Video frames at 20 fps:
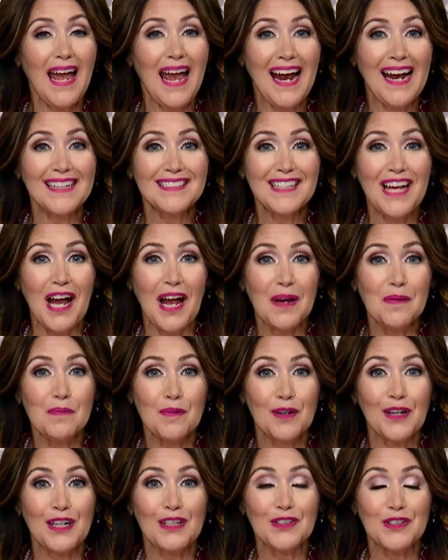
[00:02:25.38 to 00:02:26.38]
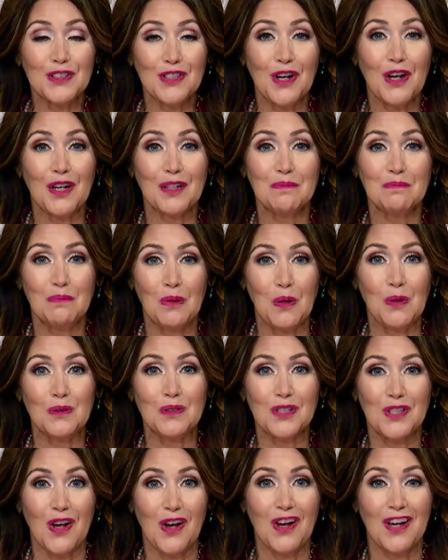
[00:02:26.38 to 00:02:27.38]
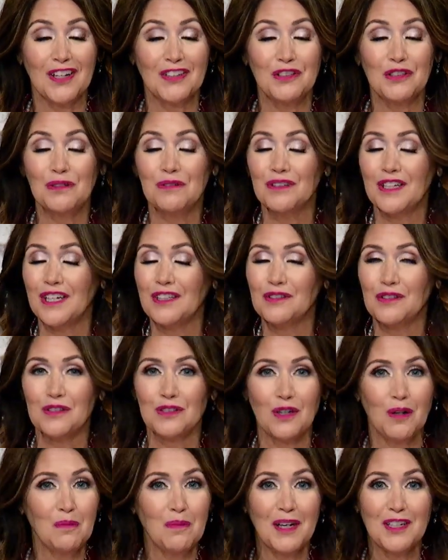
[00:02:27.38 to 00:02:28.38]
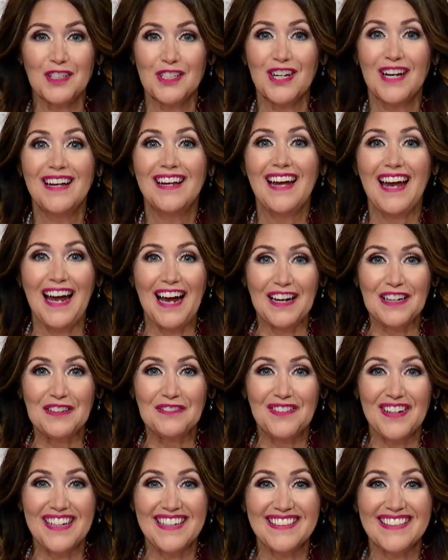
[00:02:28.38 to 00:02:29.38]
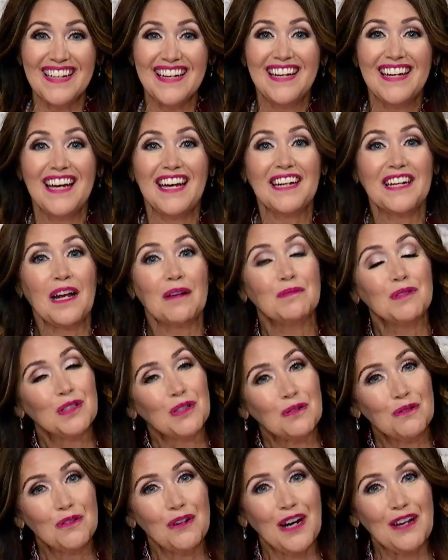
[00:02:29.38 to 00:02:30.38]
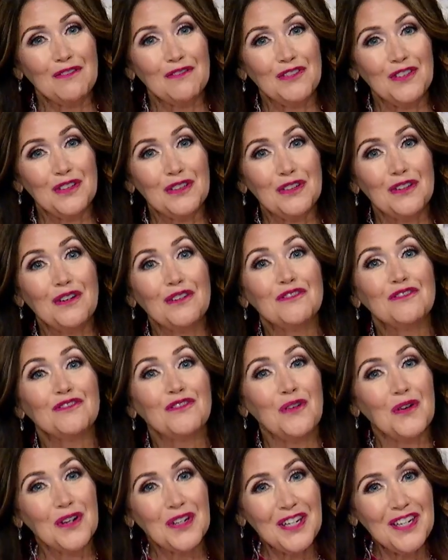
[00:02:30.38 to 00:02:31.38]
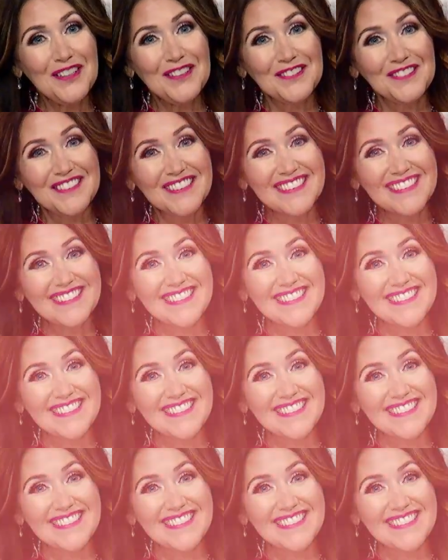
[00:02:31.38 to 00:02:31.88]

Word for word: as I bring Shawn Bolz on. You'll get so much out of it, and I'm so grateful for you.